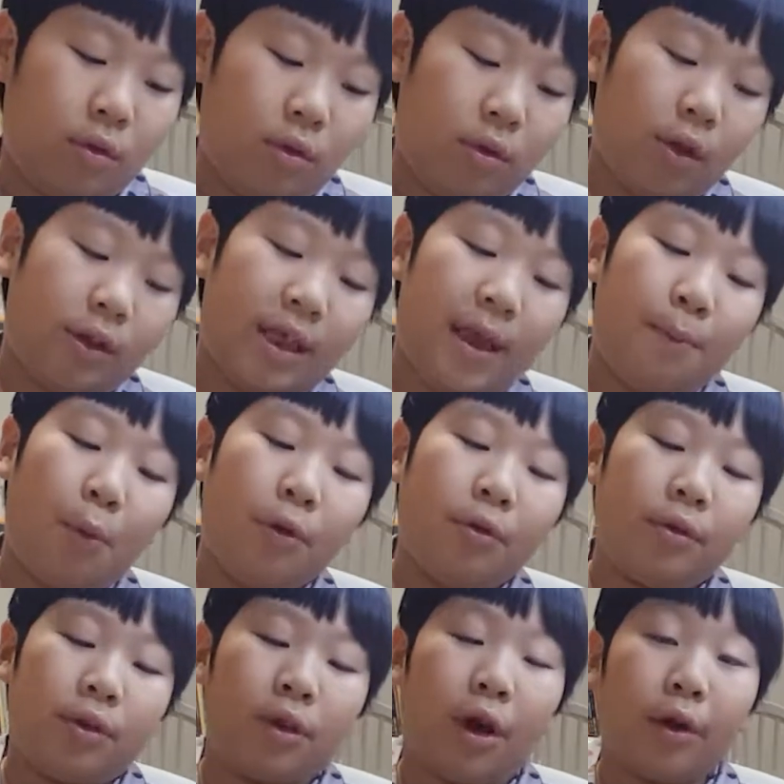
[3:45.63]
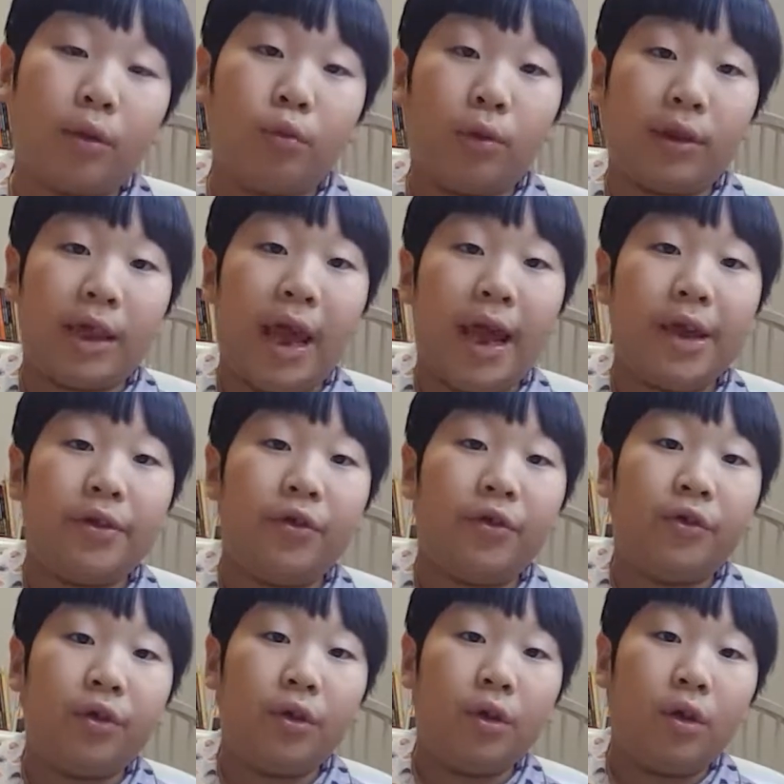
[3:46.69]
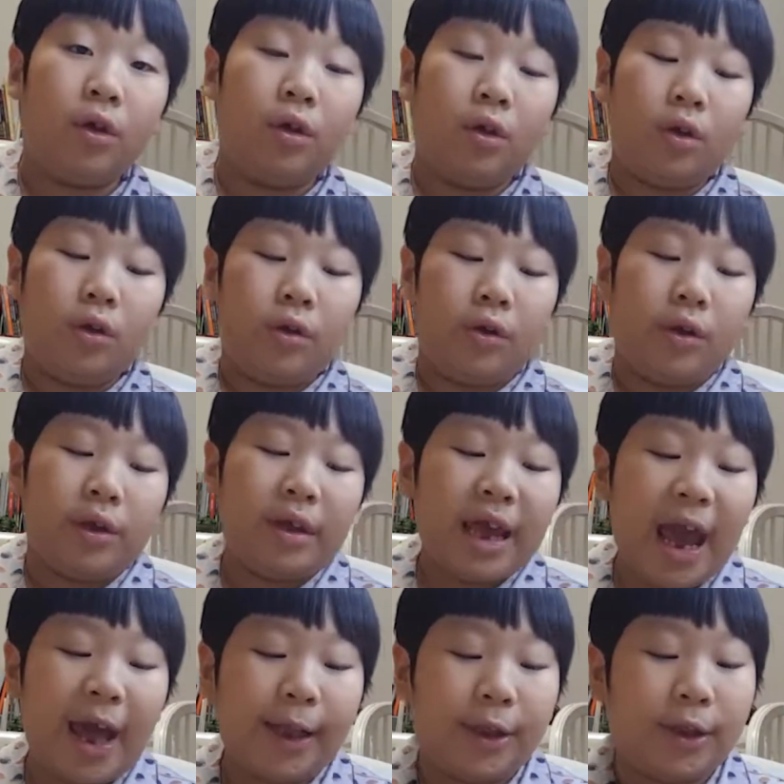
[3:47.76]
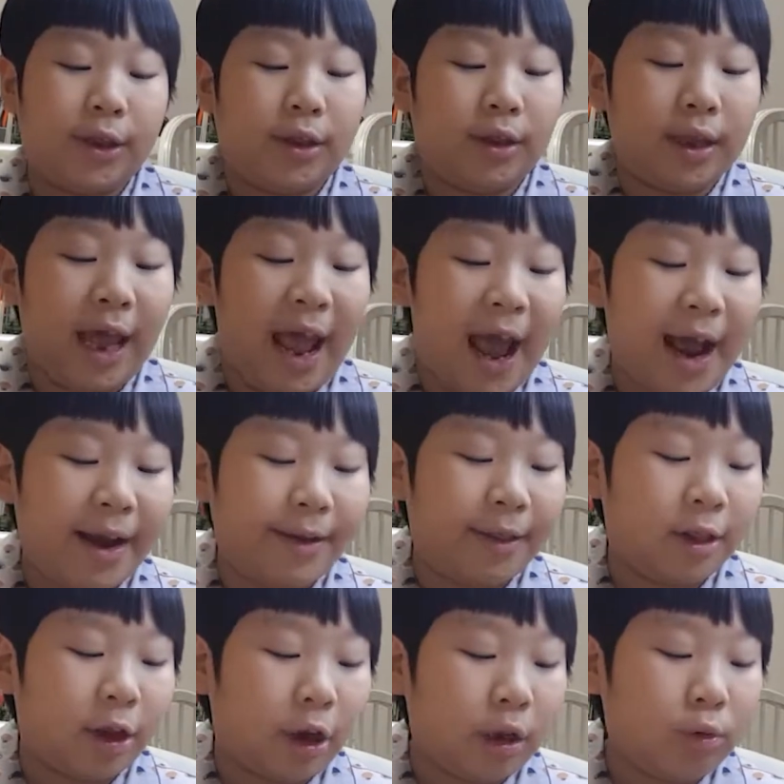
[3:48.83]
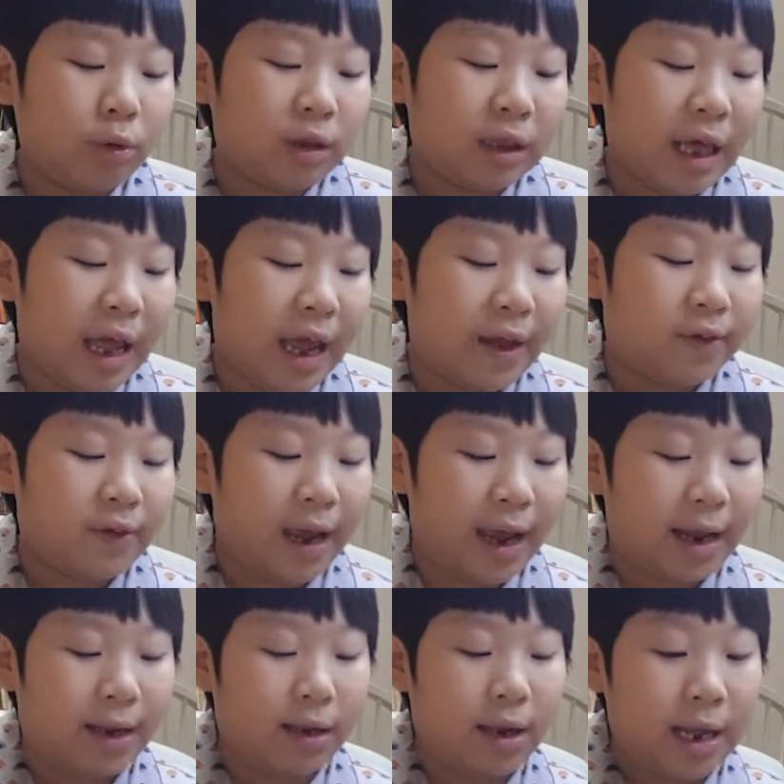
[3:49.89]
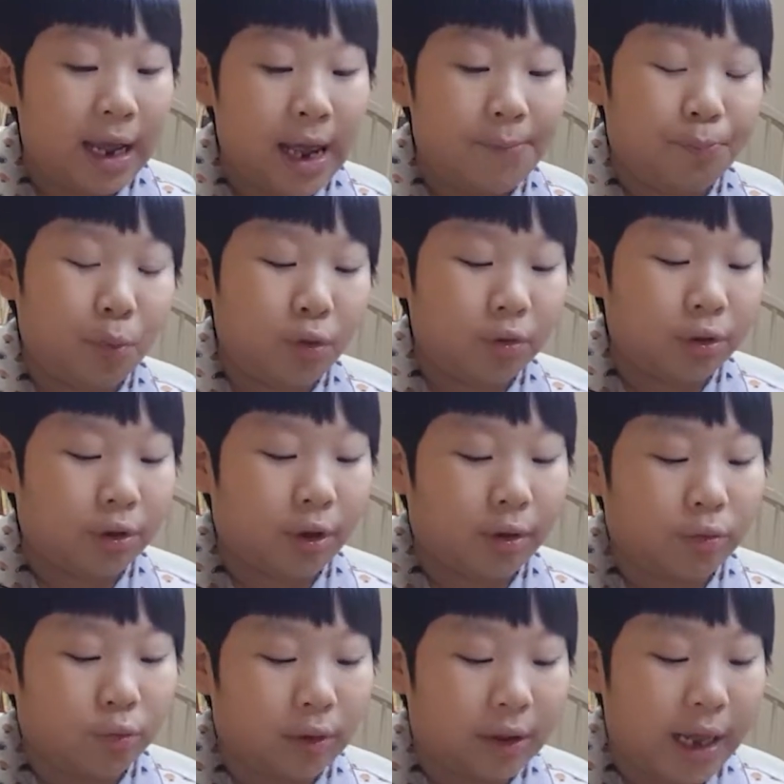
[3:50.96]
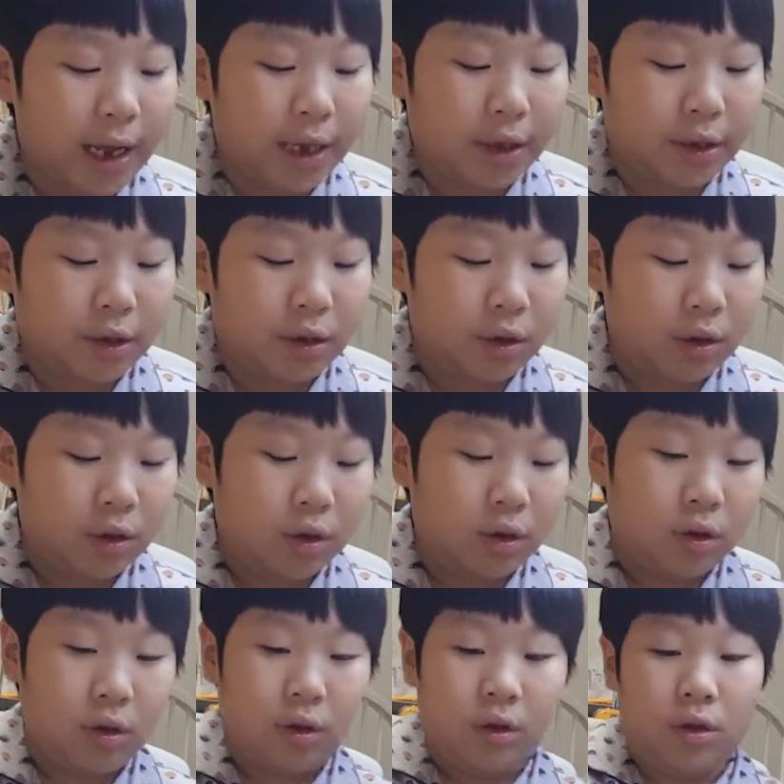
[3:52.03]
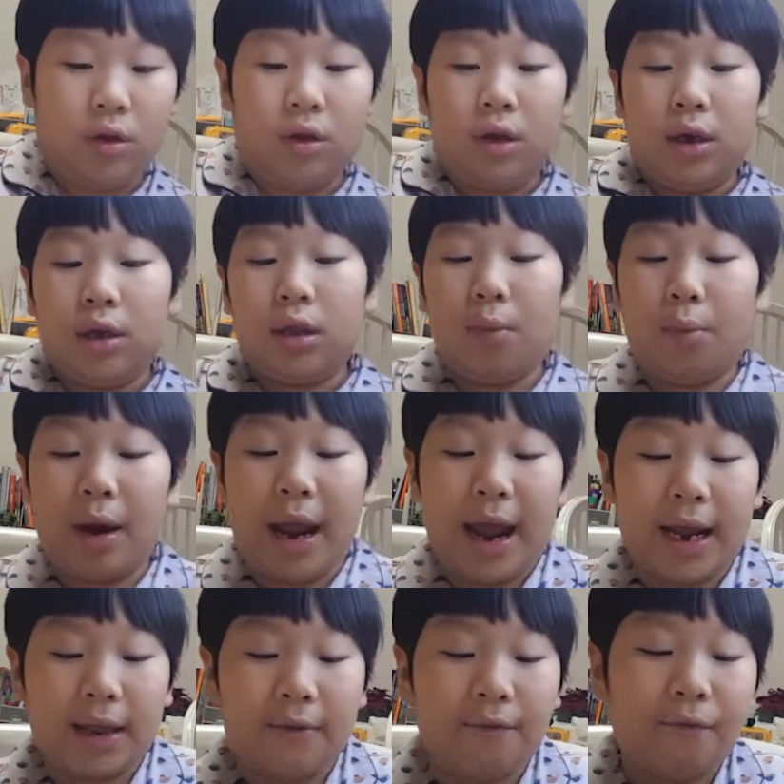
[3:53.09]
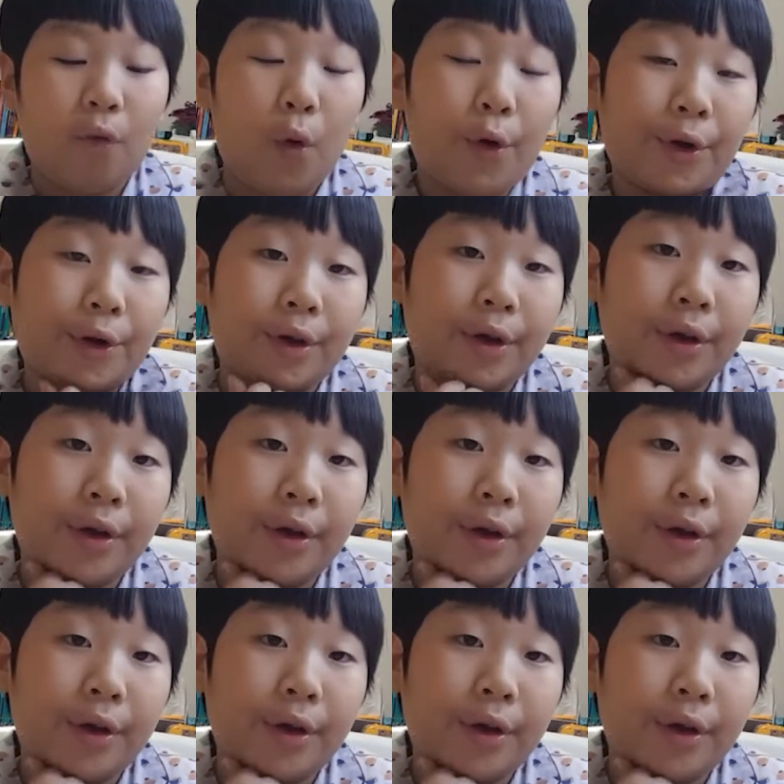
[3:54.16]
Does hippo starts with H? Yes, hand starts with H and hippo starts with H. Number 8, fork.